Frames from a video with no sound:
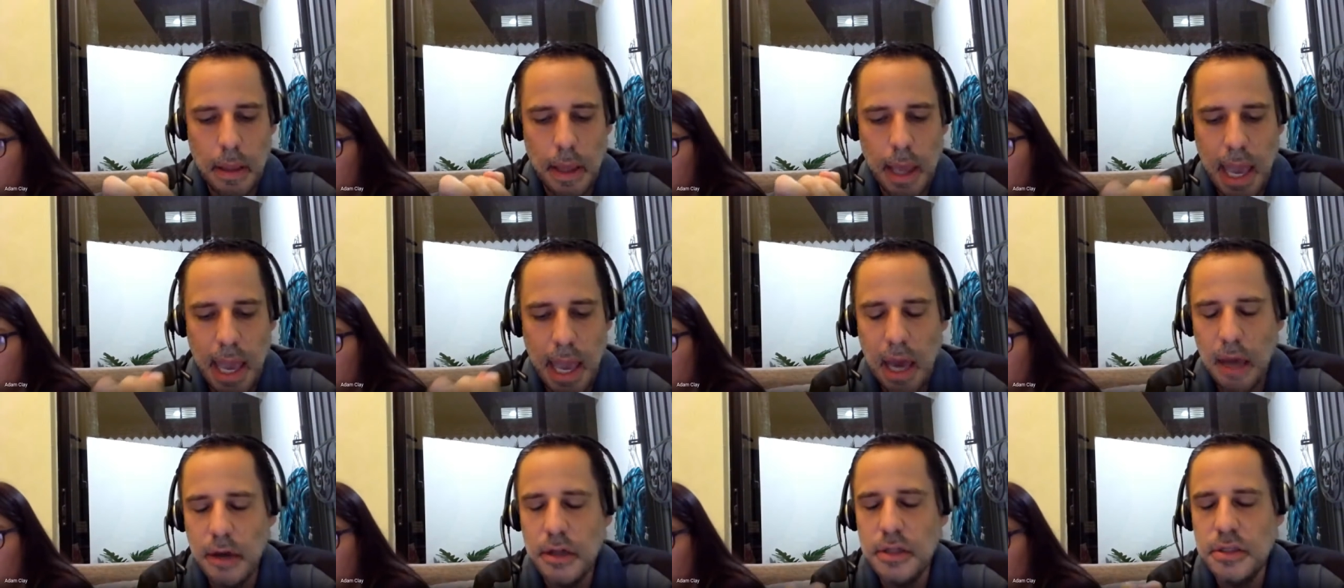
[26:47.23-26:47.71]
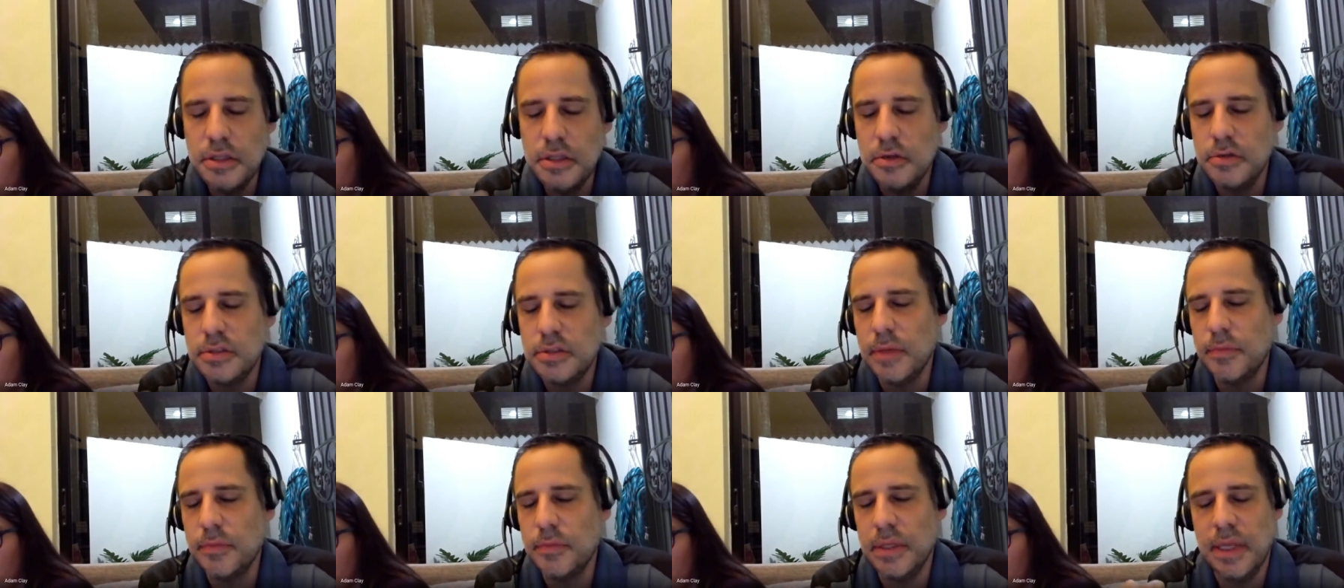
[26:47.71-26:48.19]
to do
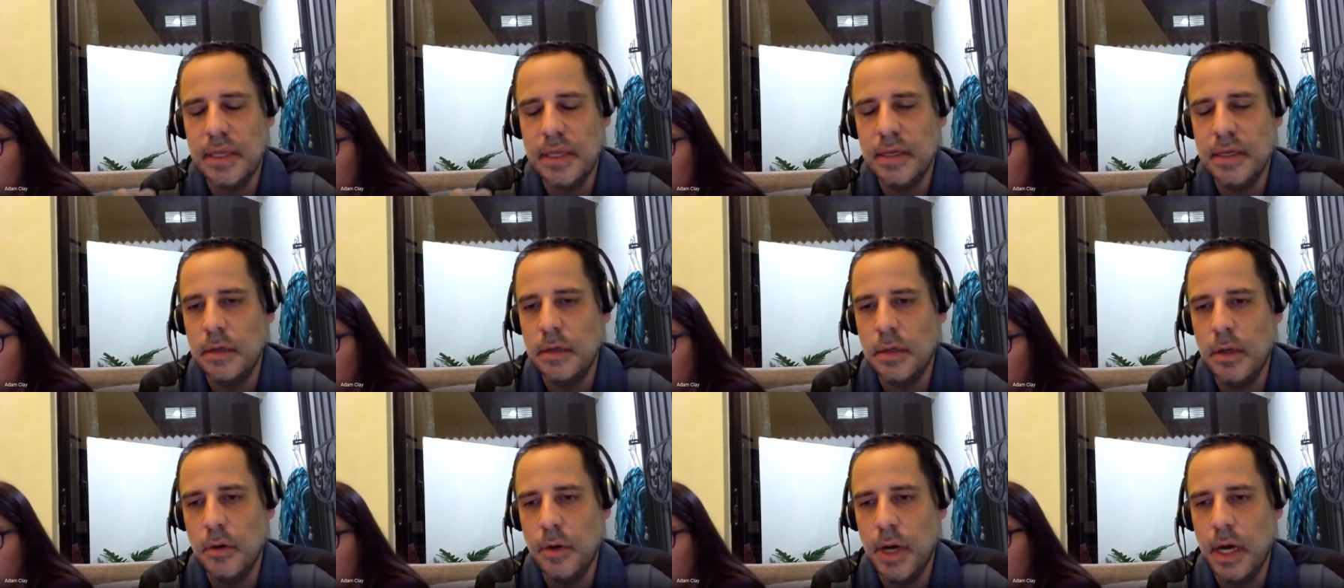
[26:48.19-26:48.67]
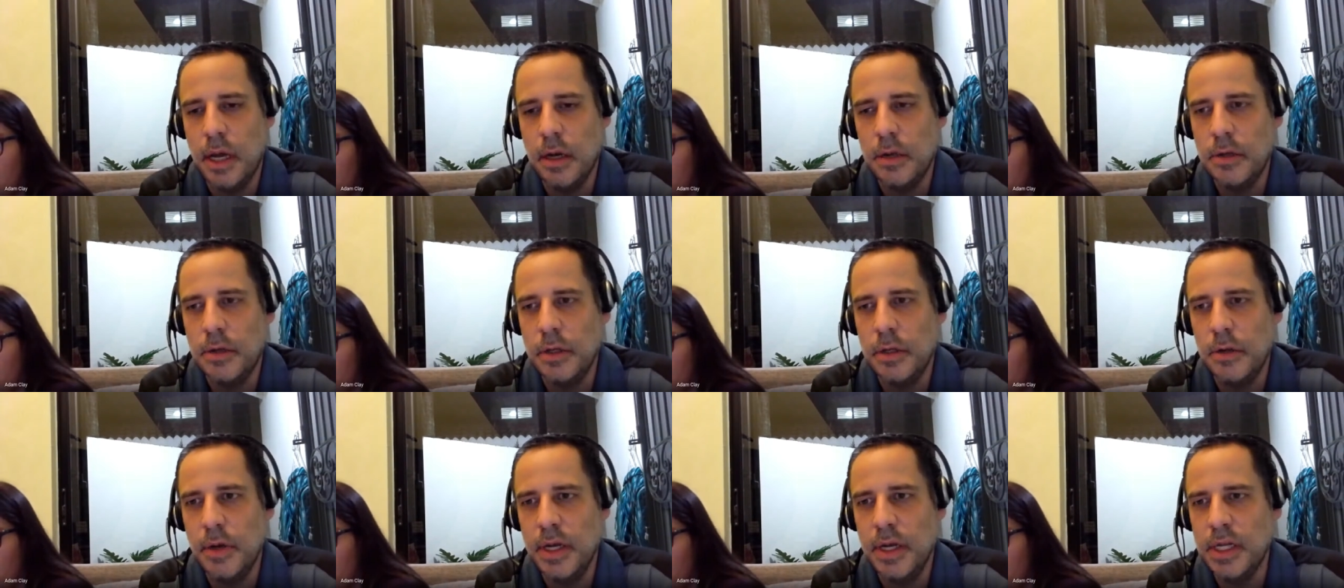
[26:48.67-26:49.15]
something they didn't know how to
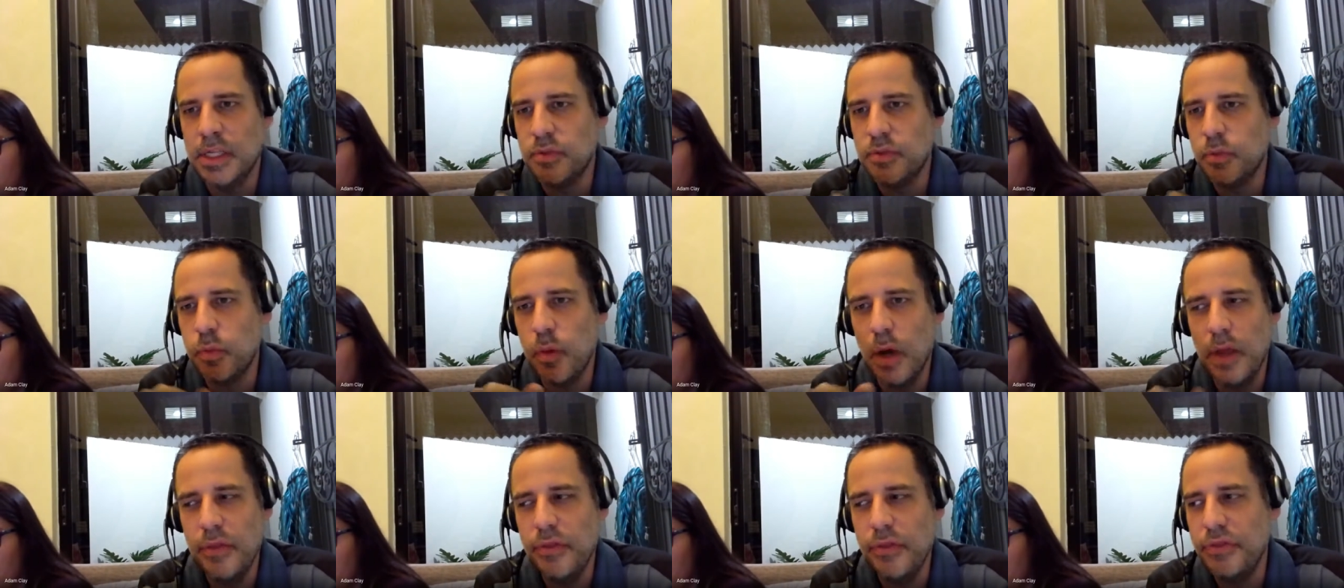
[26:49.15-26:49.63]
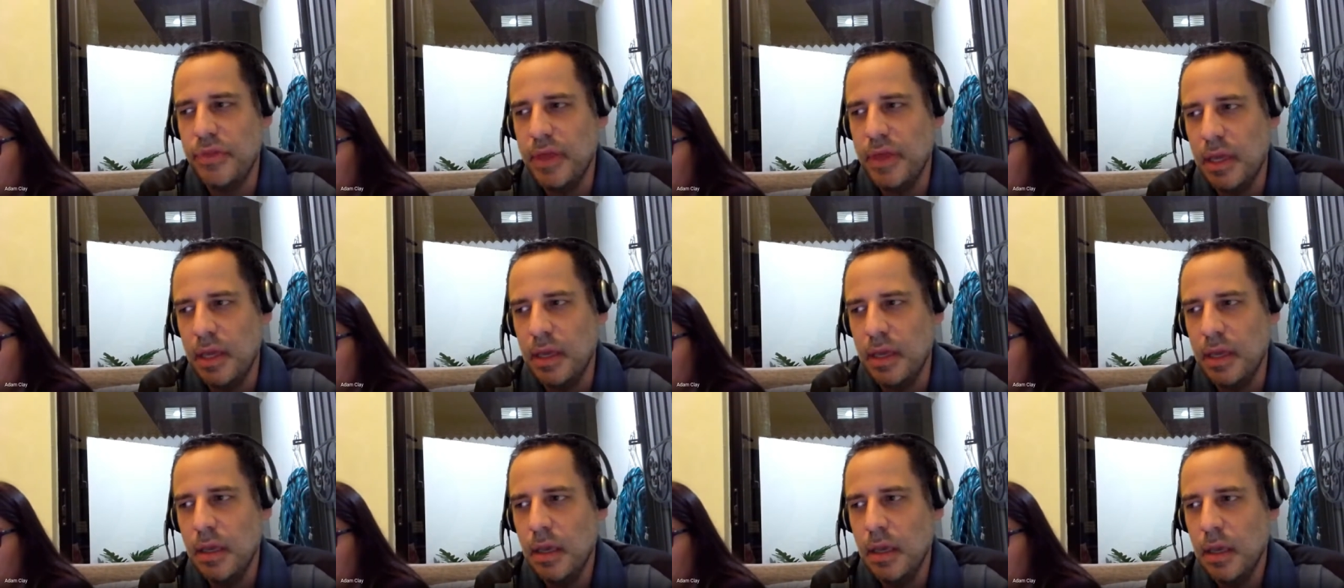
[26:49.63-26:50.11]
do. And it's one
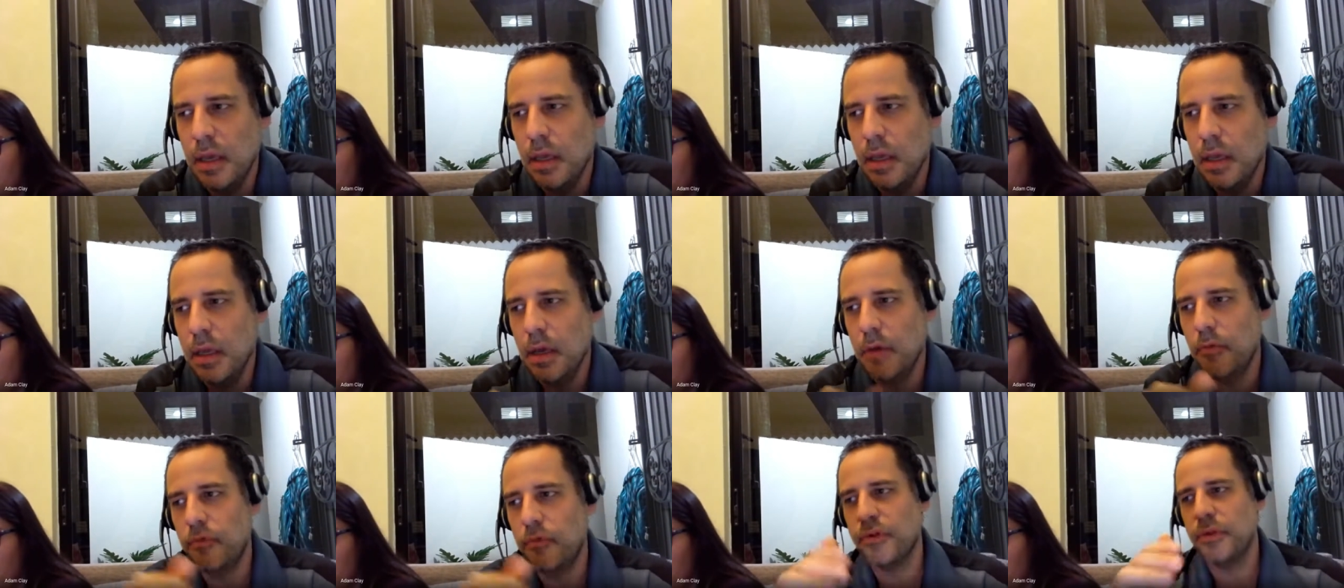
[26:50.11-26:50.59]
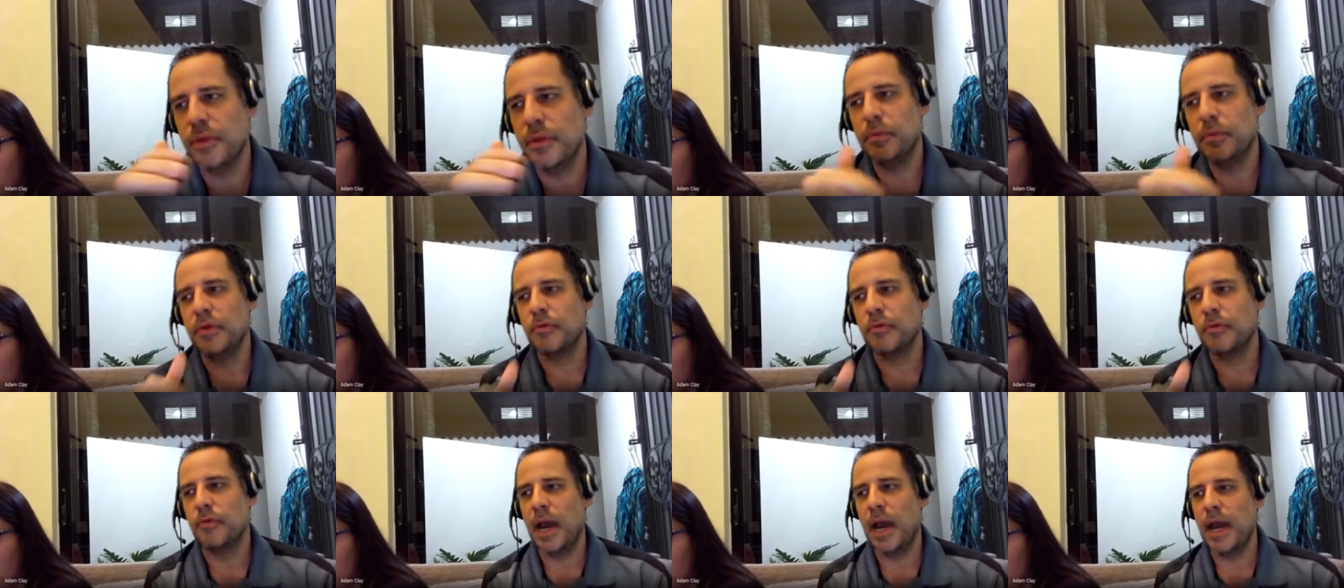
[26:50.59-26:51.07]
thing for them
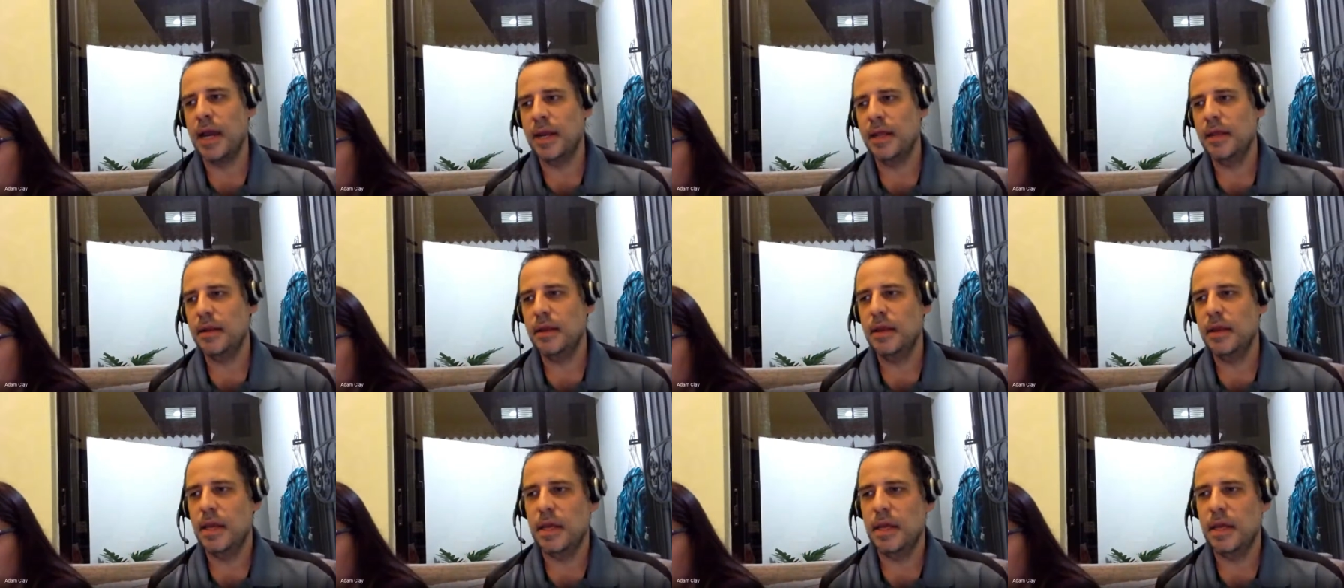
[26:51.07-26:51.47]
to write it.